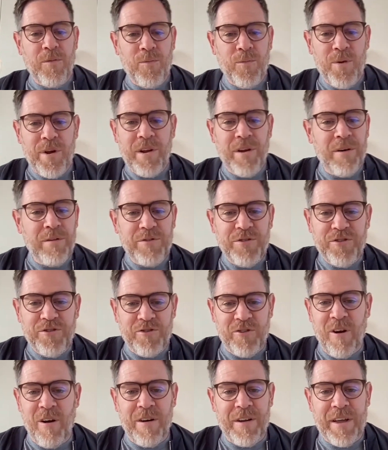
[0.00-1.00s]
We don't just
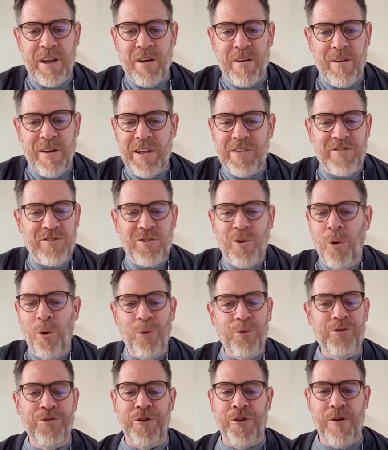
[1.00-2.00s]
start here, it's the
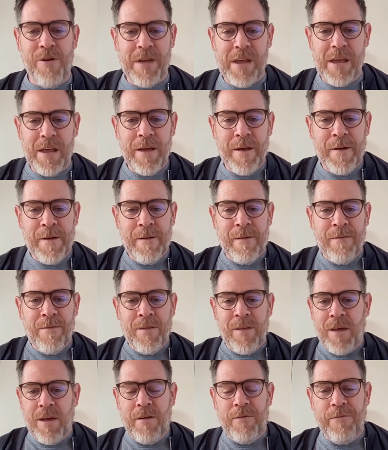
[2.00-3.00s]
whole journey.
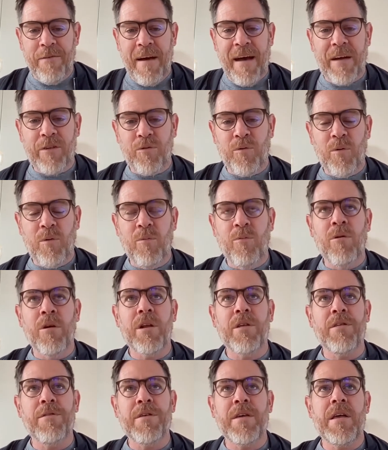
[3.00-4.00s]
In fact, one
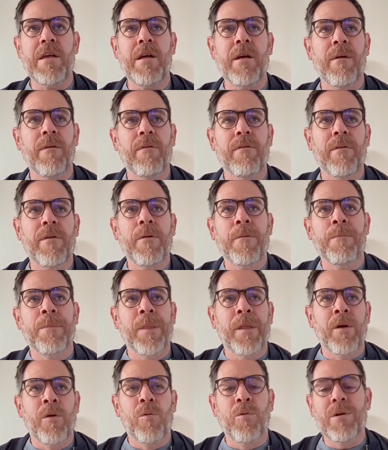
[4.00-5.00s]
of the
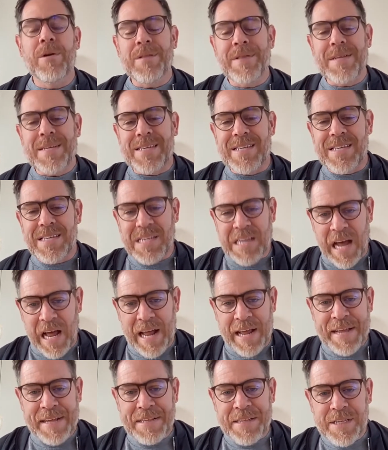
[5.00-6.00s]

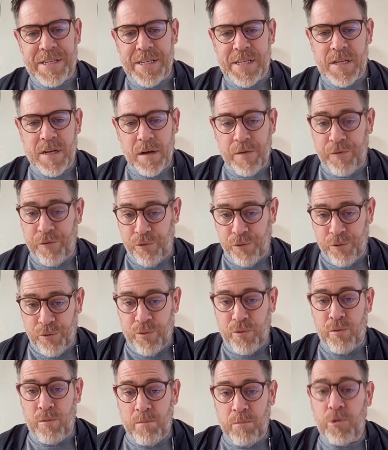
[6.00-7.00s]
signs of
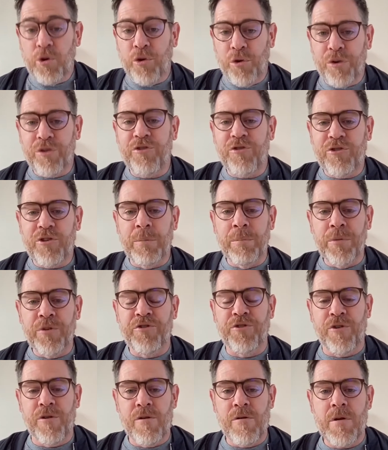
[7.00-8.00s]
true Christian
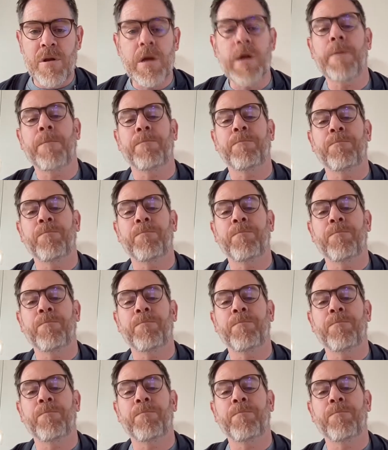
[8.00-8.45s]
maturity